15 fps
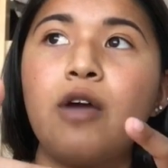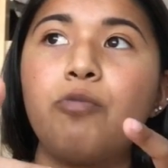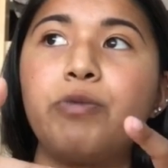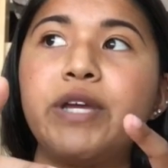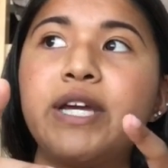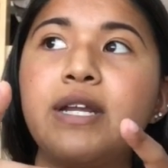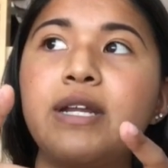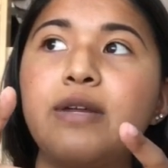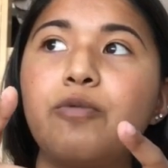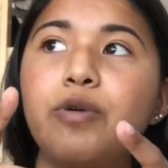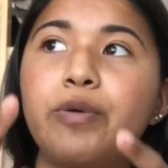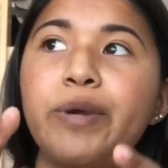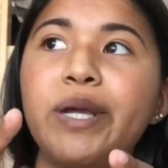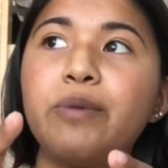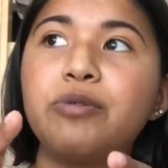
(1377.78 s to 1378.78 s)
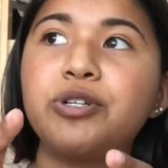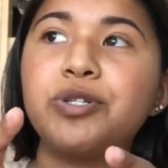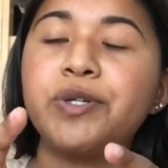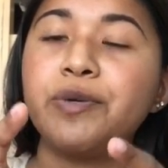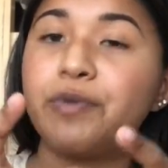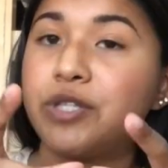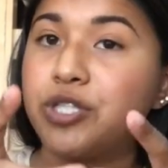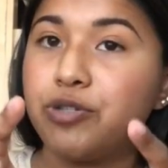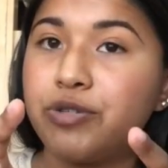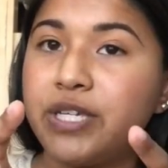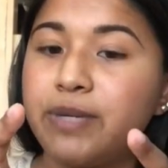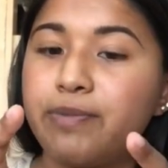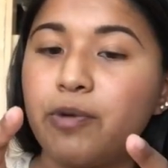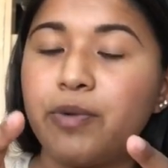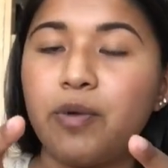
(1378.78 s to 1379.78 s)
we were able to do it with
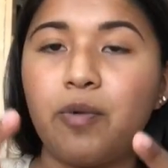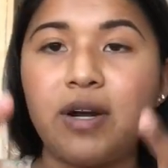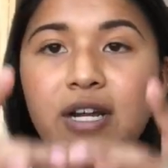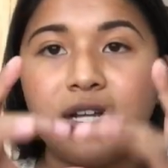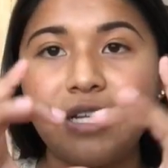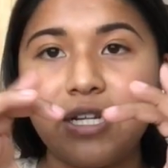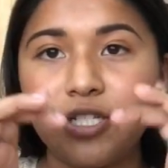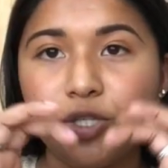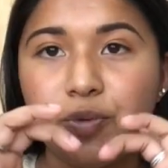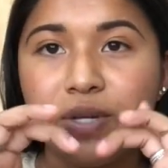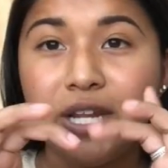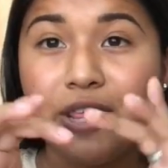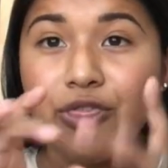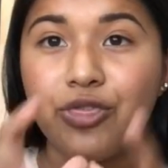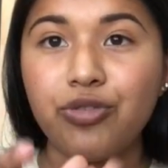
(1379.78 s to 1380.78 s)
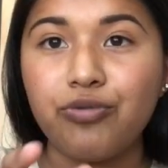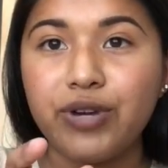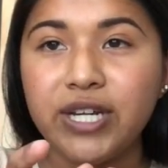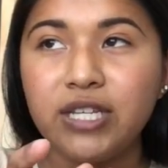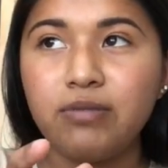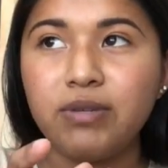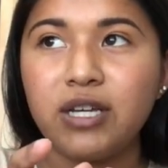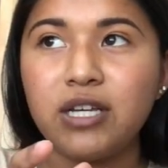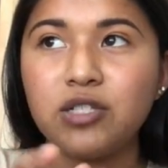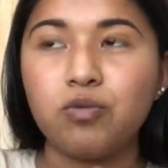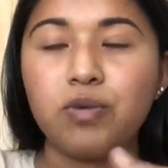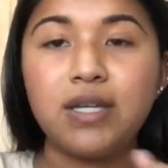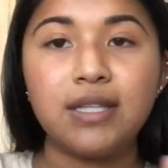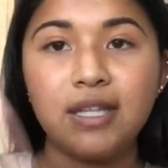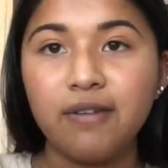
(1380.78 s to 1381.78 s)
2D, but we want to do it in 3D because
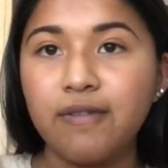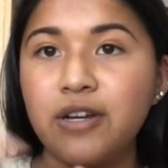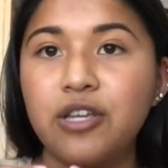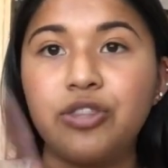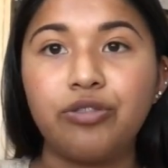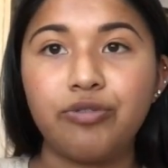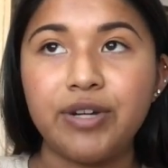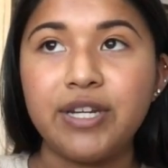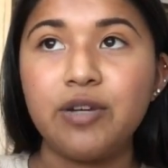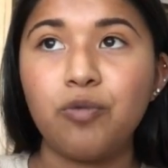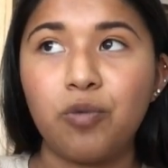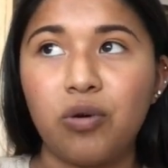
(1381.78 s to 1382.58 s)
we live in a 3D